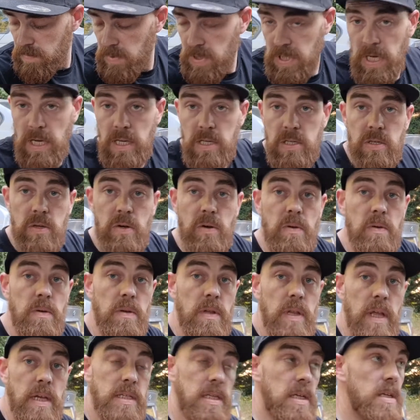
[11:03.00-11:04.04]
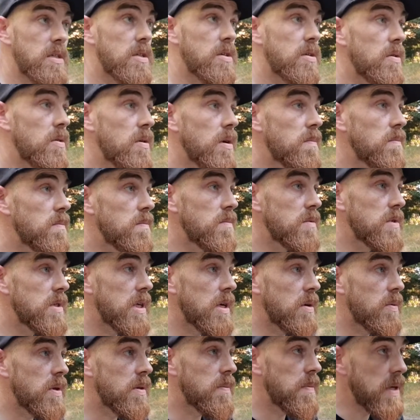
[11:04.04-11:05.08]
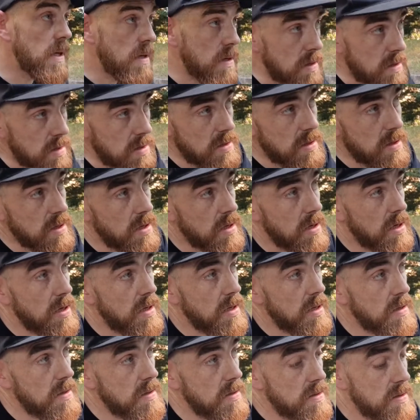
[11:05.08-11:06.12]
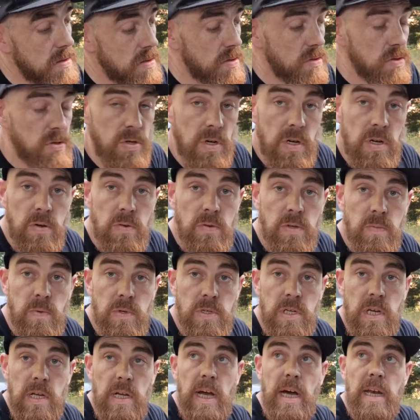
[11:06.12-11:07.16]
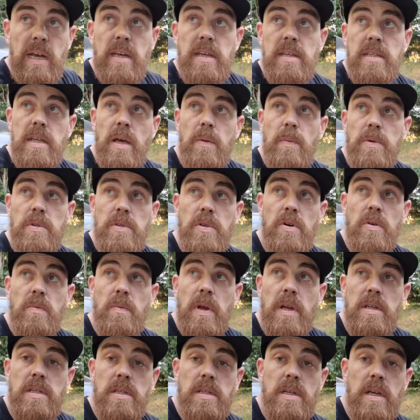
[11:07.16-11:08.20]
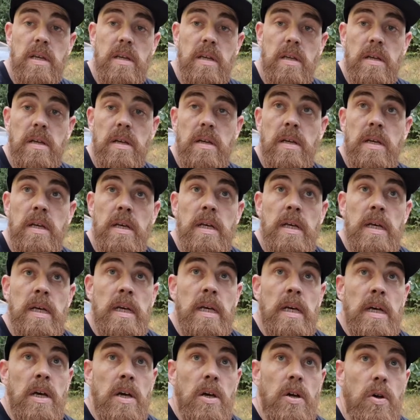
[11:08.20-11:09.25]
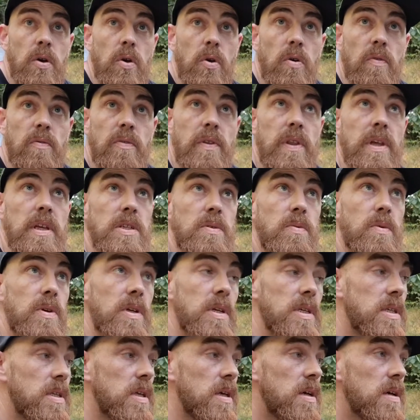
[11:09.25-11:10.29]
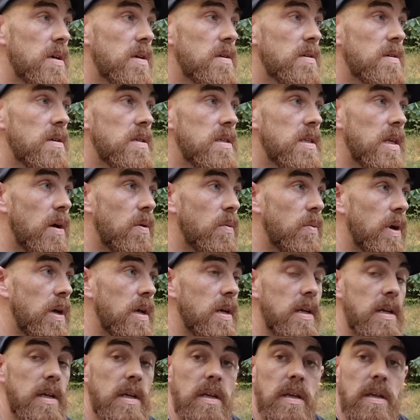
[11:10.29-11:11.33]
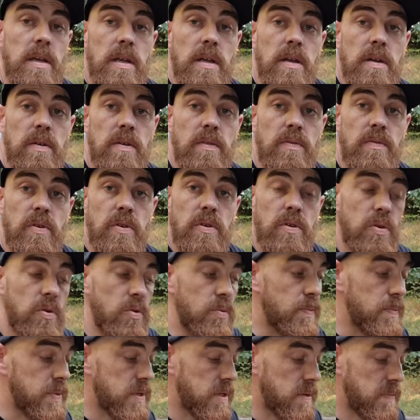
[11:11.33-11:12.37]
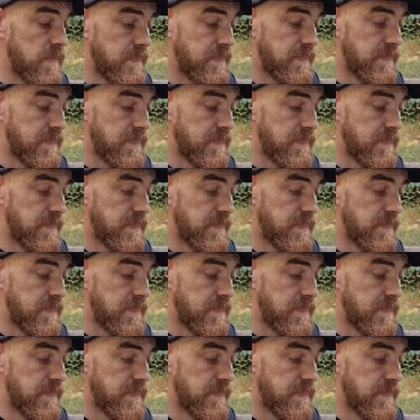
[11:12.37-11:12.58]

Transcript: yeah, so that's it. So stick with me and try to do as much as I can in this episode. But as I said, the goal for this one is to start welding in the front hoops.